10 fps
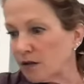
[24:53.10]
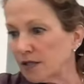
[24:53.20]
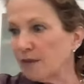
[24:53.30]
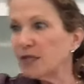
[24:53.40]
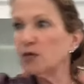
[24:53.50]

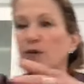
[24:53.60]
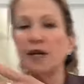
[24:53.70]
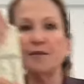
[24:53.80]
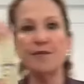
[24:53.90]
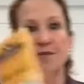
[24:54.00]

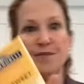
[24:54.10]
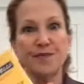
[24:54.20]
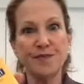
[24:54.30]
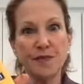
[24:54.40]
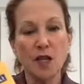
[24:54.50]
semi-sweet.
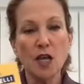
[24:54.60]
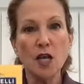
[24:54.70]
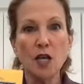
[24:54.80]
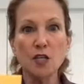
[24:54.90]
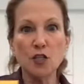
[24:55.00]

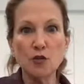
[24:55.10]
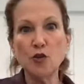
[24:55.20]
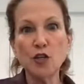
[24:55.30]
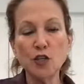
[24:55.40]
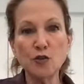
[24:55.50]
So
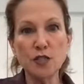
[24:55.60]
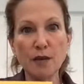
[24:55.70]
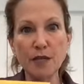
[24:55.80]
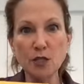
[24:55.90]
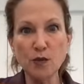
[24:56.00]
you can use
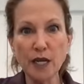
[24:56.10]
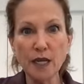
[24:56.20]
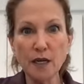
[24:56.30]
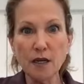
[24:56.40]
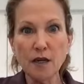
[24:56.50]

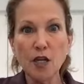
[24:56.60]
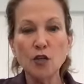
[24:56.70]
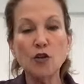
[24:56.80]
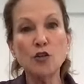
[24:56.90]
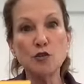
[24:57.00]
semi-sweet,
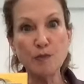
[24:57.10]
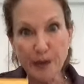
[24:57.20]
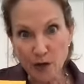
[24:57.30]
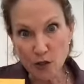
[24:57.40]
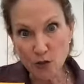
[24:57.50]
you can use
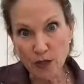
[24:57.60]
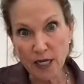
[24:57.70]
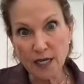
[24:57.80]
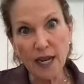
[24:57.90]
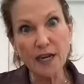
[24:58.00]

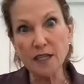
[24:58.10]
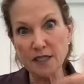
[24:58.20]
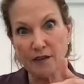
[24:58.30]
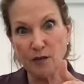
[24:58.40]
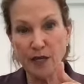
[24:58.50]
bittersweet, and it
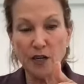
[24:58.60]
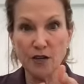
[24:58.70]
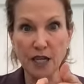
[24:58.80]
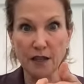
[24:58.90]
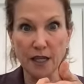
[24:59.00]
doesn't have to be
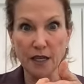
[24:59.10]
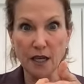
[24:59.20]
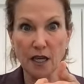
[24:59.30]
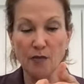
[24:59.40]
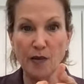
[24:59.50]
Ghirardelli.
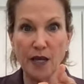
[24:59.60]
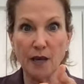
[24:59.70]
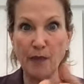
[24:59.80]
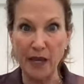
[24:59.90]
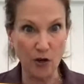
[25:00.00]
It can
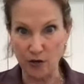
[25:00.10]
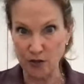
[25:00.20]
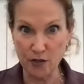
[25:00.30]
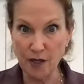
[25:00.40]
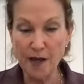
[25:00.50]
be
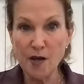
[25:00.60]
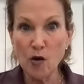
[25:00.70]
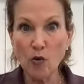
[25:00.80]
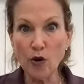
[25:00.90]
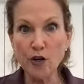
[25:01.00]
Baker's
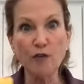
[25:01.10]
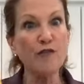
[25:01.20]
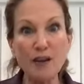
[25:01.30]
or your